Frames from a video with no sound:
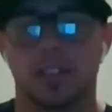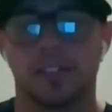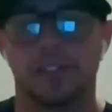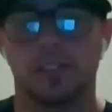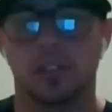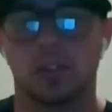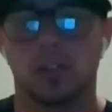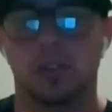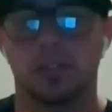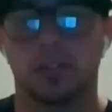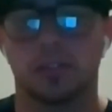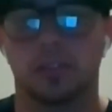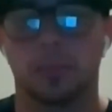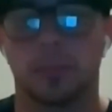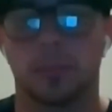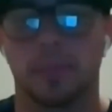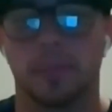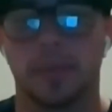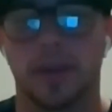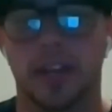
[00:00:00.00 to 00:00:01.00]
difficult for
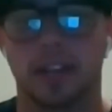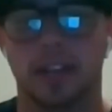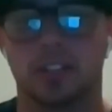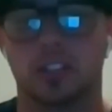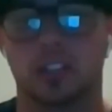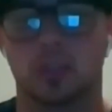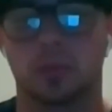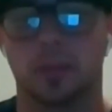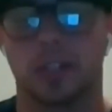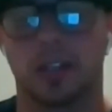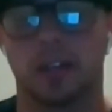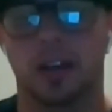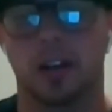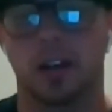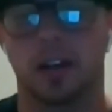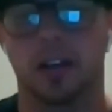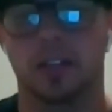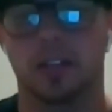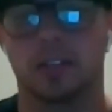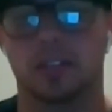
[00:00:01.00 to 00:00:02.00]
me to make just
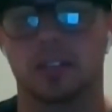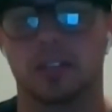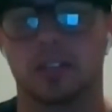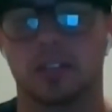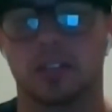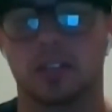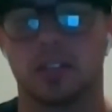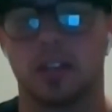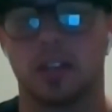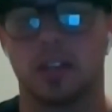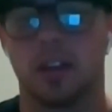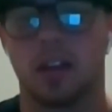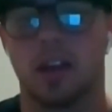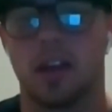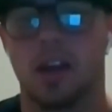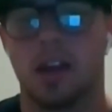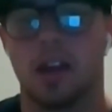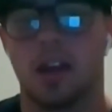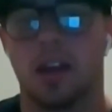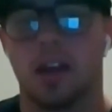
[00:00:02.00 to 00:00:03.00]
because
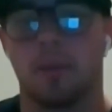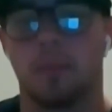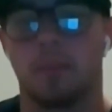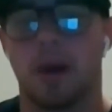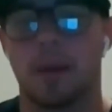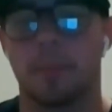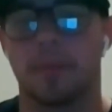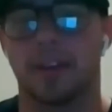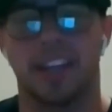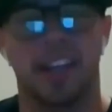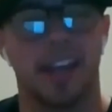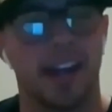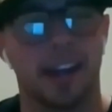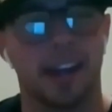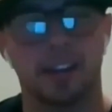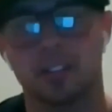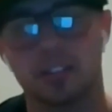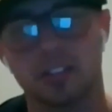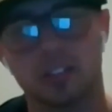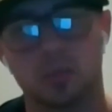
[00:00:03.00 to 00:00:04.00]
my
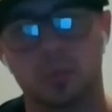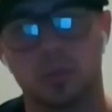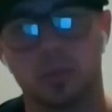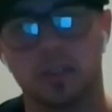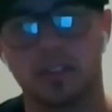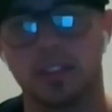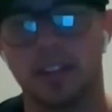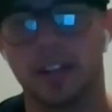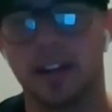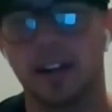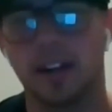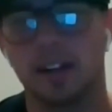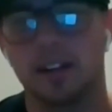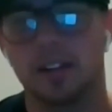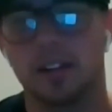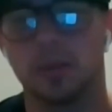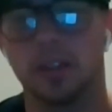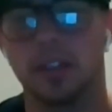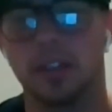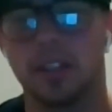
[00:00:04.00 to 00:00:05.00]
mechanics just weren't there,
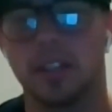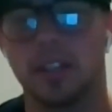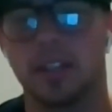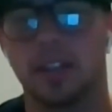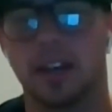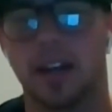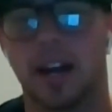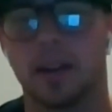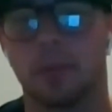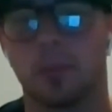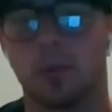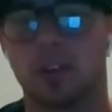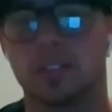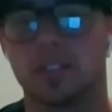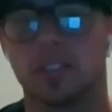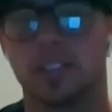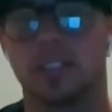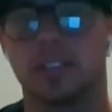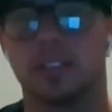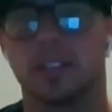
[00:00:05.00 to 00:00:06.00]
really. I was
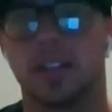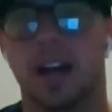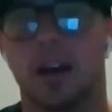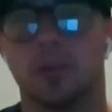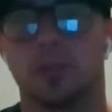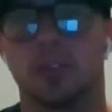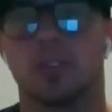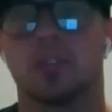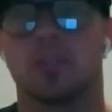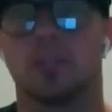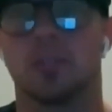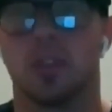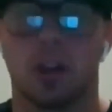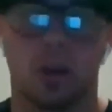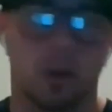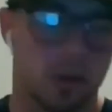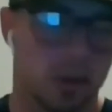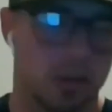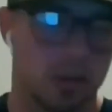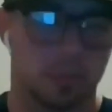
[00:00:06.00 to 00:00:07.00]
a
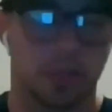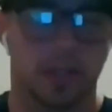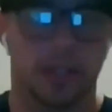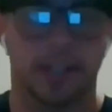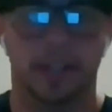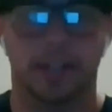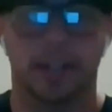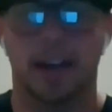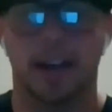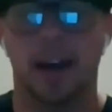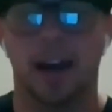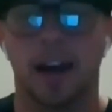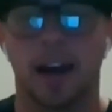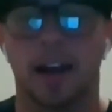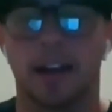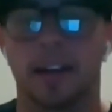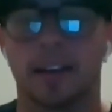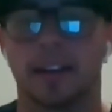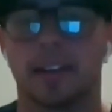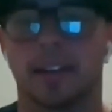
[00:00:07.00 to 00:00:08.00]
slow to the plate
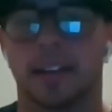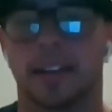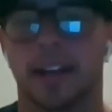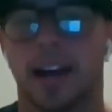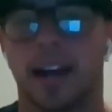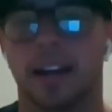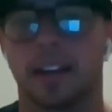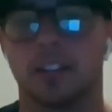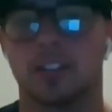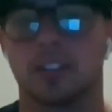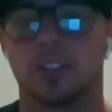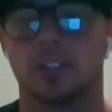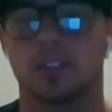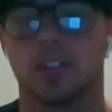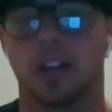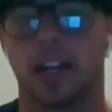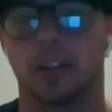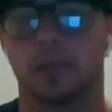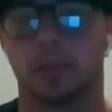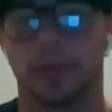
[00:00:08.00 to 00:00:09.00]
guy. I kind of just
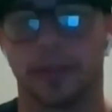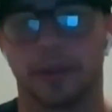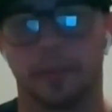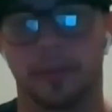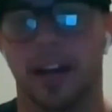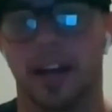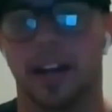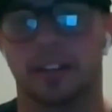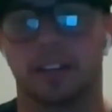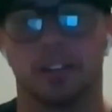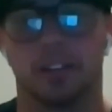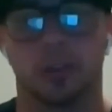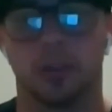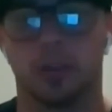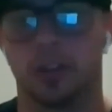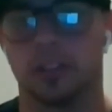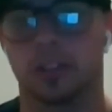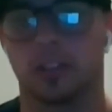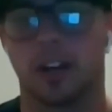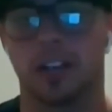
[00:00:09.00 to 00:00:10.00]
like rear back and
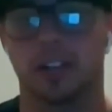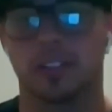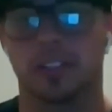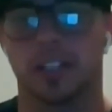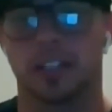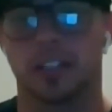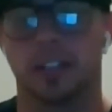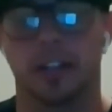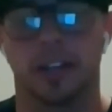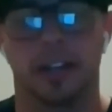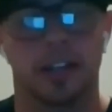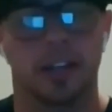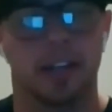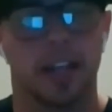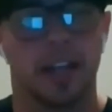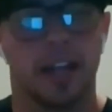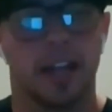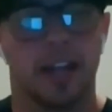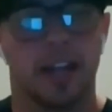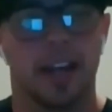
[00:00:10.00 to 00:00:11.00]
threw it as hard as I could.
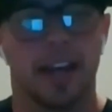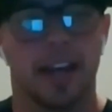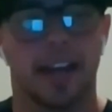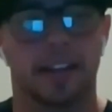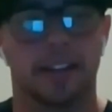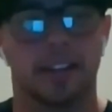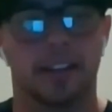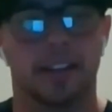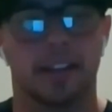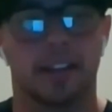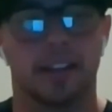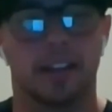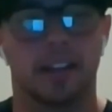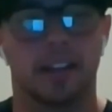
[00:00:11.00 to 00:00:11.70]
And